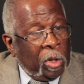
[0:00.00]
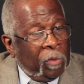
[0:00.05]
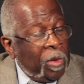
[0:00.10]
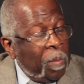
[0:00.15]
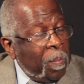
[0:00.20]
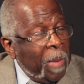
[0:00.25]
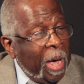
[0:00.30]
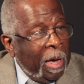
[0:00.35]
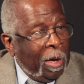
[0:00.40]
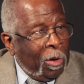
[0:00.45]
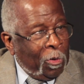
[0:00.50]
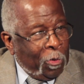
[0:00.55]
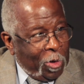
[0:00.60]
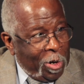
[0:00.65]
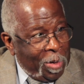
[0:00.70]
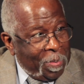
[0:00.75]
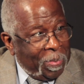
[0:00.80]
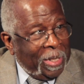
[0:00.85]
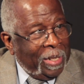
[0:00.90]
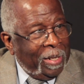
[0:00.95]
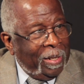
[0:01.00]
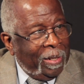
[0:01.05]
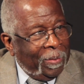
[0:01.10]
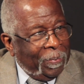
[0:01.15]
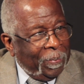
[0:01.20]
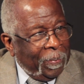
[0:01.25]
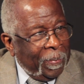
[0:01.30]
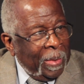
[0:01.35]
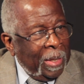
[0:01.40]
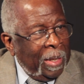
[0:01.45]
of a mile from here,
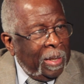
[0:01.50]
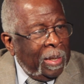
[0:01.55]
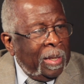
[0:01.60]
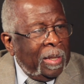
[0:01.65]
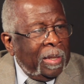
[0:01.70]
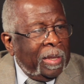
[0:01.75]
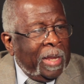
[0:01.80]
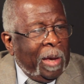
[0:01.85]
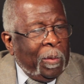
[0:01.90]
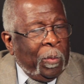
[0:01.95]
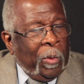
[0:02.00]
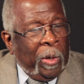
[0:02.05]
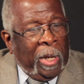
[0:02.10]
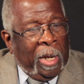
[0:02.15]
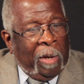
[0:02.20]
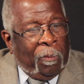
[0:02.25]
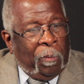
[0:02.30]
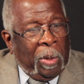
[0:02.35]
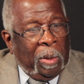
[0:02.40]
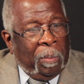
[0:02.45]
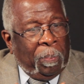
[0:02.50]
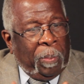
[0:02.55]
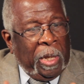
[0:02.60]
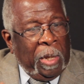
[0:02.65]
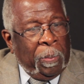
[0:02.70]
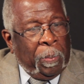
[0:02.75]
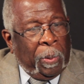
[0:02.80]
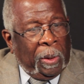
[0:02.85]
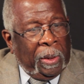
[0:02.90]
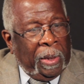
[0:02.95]
that we have put
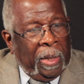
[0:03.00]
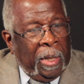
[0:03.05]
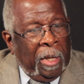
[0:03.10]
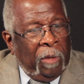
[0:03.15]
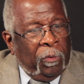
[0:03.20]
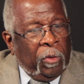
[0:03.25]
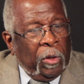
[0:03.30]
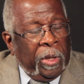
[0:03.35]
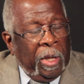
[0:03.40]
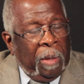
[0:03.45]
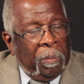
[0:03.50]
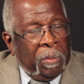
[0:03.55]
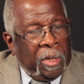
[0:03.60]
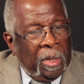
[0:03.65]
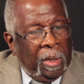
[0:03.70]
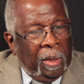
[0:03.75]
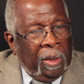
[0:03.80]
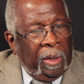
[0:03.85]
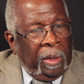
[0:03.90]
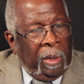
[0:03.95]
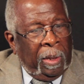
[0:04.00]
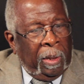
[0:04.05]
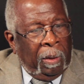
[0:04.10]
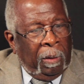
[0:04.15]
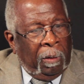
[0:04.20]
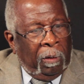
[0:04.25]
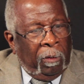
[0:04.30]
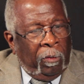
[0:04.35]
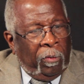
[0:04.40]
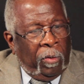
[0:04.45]
people in for them to
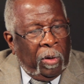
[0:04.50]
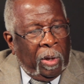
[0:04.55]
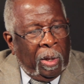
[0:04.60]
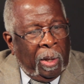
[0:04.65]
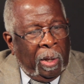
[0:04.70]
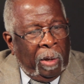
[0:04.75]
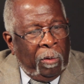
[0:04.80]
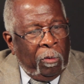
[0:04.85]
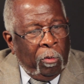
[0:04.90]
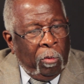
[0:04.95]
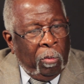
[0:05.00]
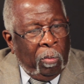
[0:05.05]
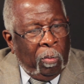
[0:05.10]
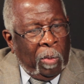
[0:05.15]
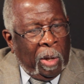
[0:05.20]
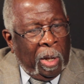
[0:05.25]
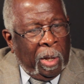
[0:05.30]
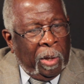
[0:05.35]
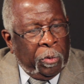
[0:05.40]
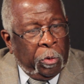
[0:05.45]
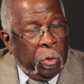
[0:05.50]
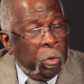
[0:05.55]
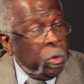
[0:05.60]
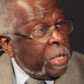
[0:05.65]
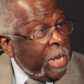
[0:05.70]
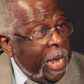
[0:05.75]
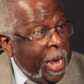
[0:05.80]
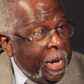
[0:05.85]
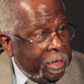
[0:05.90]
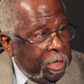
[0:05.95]
live through
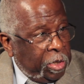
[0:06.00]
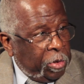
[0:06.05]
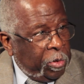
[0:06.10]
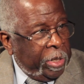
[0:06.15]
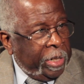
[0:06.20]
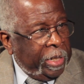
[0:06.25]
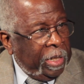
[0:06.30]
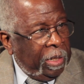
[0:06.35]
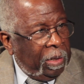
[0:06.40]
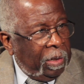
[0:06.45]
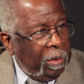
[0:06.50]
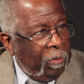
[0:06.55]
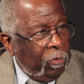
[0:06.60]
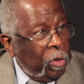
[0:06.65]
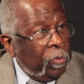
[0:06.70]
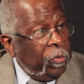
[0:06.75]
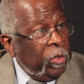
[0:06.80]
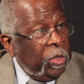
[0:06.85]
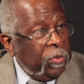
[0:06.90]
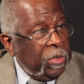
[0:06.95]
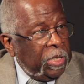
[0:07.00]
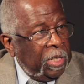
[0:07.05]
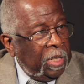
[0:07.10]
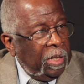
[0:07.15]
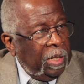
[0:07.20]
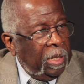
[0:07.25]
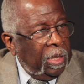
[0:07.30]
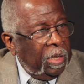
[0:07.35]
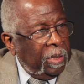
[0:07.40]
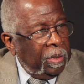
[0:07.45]
tax credit for
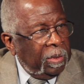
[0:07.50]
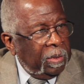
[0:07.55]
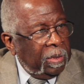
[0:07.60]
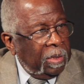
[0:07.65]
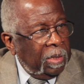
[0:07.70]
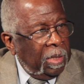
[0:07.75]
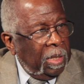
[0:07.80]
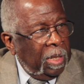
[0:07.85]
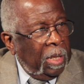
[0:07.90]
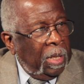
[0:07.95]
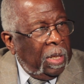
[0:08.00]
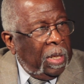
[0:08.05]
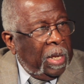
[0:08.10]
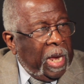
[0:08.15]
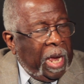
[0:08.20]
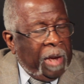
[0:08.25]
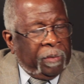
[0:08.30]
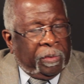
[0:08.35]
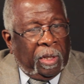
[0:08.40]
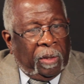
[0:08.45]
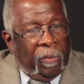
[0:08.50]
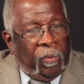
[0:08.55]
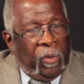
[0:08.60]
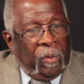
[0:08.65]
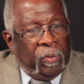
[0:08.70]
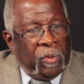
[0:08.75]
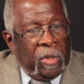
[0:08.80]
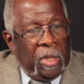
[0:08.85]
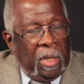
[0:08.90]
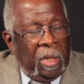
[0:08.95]
15 years. After the
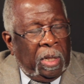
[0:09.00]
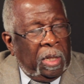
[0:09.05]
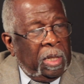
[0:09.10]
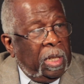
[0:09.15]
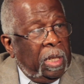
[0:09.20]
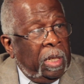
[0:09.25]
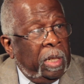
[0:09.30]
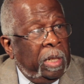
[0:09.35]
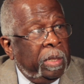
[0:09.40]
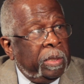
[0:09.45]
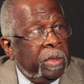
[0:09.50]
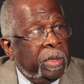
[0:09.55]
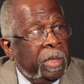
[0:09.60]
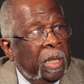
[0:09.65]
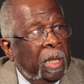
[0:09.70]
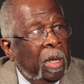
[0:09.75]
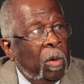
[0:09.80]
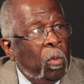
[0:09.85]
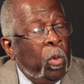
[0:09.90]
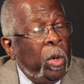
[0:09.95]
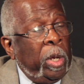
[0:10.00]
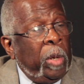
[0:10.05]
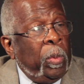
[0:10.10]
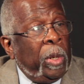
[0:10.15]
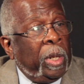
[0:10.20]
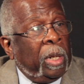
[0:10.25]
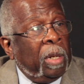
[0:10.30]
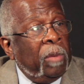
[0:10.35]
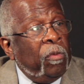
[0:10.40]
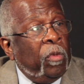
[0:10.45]
15 years, then we
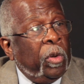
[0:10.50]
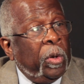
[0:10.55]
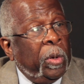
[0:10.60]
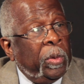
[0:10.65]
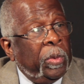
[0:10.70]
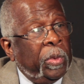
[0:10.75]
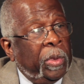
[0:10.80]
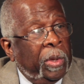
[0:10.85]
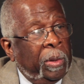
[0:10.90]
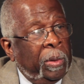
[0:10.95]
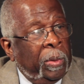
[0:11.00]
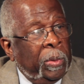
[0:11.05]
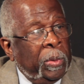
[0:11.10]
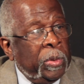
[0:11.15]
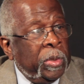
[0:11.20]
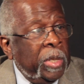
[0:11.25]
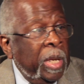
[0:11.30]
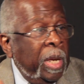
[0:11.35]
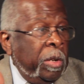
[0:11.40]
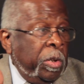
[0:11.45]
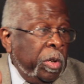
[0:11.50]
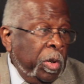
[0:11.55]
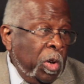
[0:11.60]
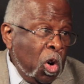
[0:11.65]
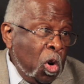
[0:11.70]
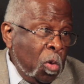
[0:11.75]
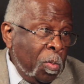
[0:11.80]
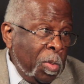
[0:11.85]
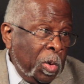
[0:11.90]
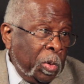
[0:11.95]
will convert those into
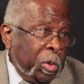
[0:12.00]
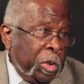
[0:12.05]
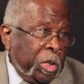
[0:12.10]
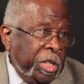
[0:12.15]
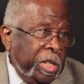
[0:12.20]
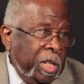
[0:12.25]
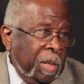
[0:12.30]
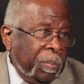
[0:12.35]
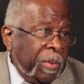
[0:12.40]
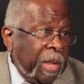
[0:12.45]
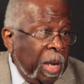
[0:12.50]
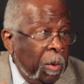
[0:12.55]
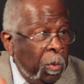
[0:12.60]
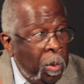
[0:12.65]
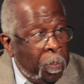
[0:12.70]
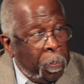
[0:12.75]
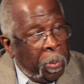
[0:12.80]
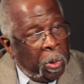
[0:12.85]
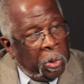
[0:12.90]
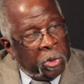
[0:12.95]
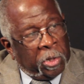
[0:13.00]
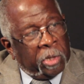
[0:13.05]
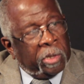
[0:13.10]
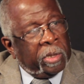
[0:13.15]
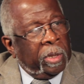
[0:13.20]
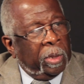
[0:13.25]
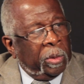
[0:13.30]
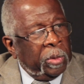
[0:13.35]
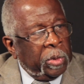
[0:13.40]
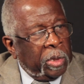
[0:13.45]
home ownership. They will purchase
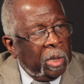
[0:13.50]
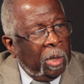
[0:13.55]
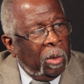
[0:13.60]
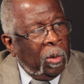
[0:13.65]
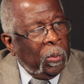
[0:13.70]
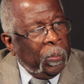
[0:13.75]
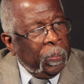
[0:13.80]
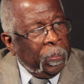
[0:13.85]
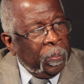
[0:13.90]
those homes.